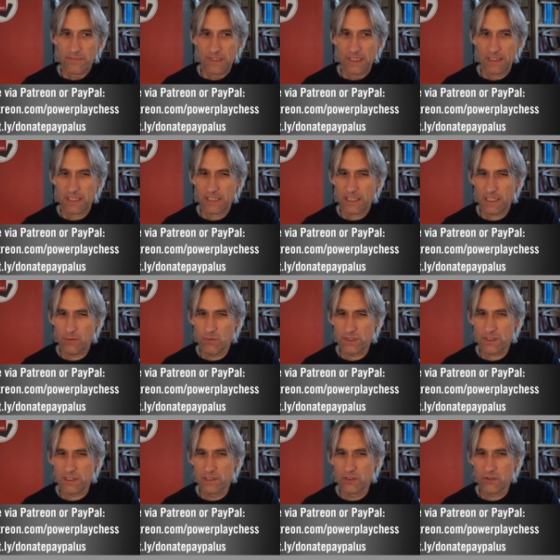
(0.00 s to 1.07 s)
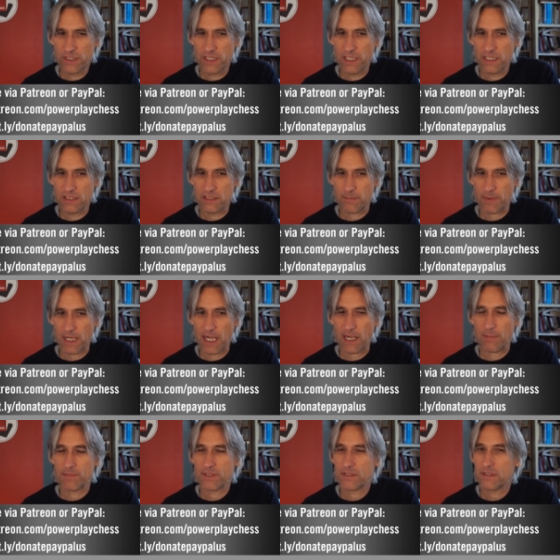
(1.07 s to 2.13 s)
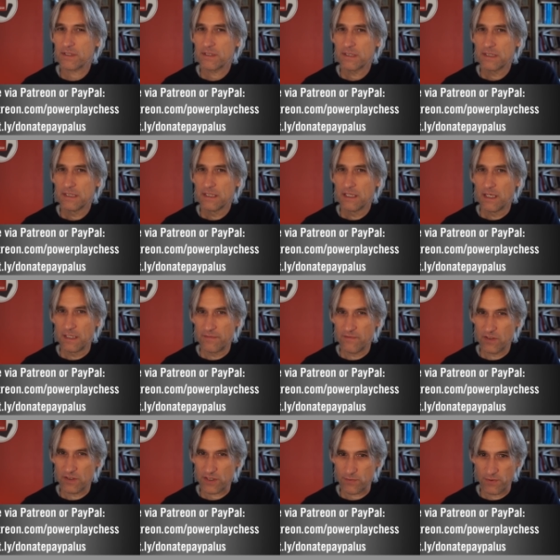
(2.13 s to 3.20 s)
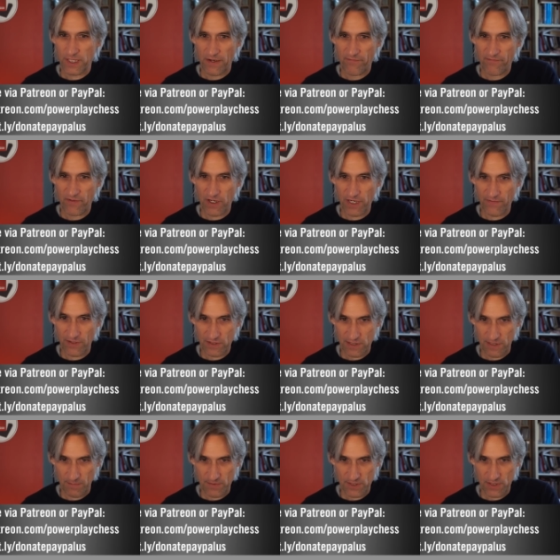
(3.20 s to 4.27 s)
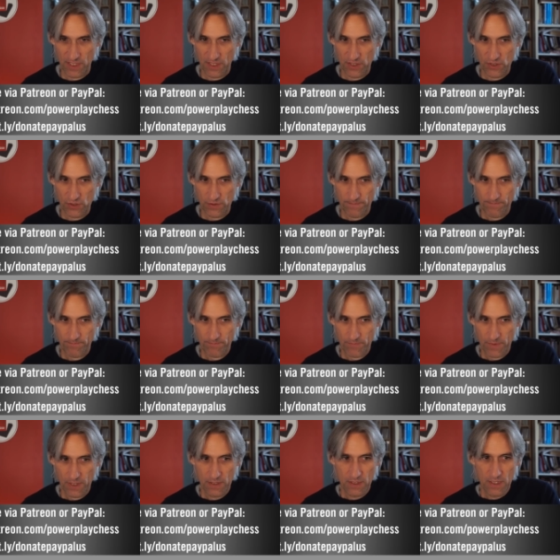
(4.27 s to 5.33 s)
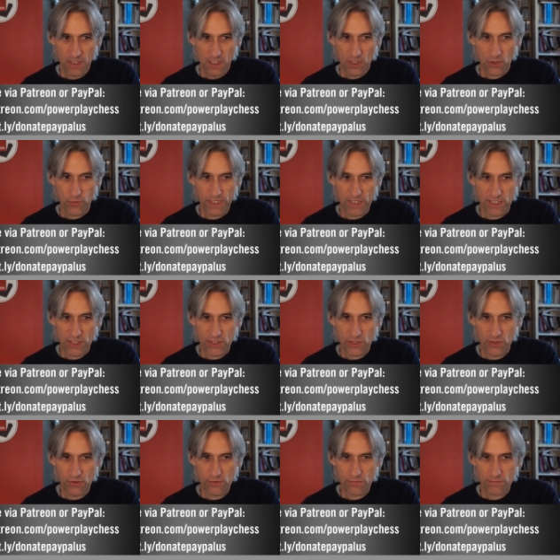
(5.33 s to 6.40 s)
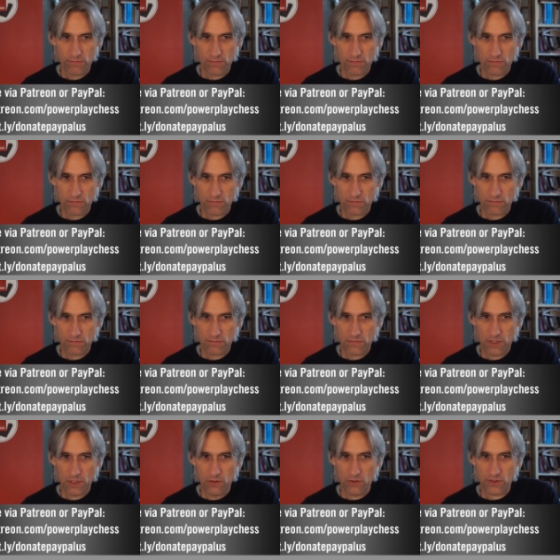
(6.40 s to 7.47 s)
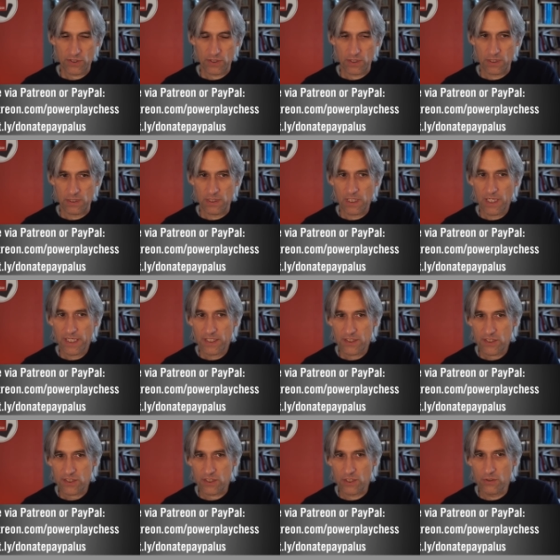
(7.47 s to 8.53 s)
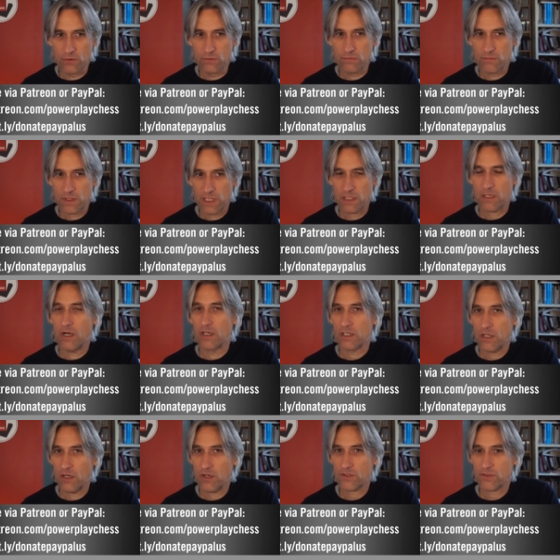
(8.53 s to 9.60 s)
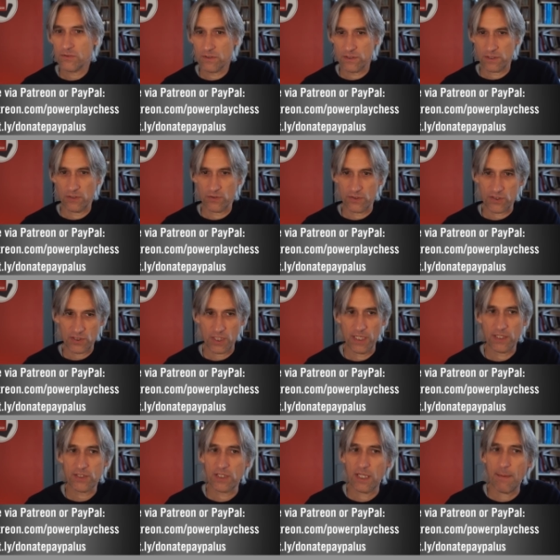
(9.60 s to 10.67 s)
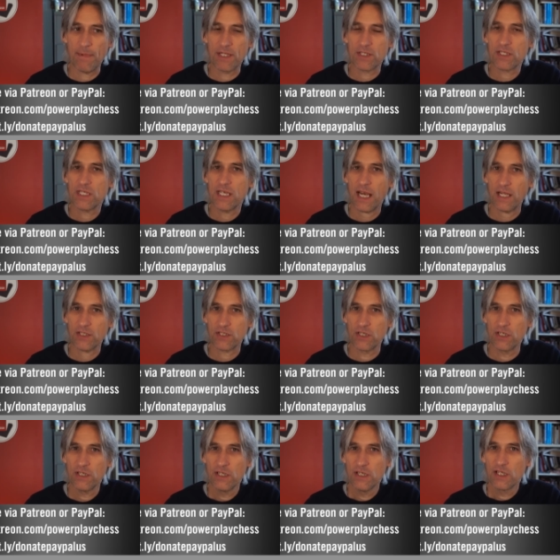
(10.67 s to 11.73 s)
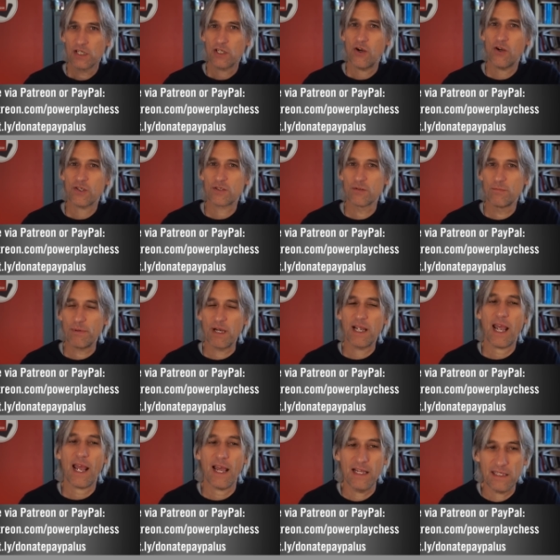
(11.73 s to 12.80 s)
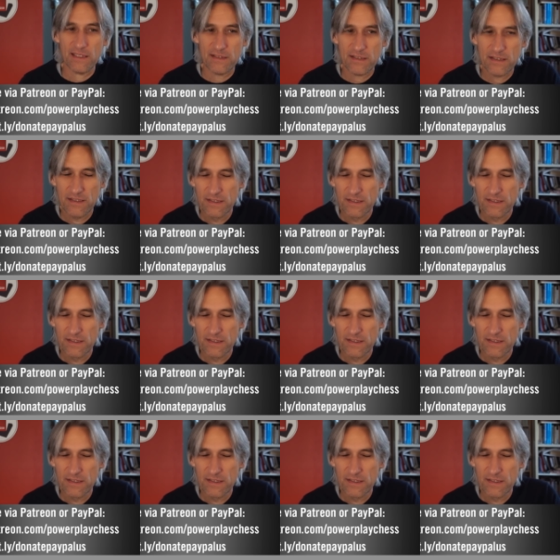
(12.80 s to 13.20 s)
I think he was looking to perhaps advance with f5 at some stage. Queen d2 looks at the knight, so he can't castle because I'll just take. So that meant he had to castle by hand,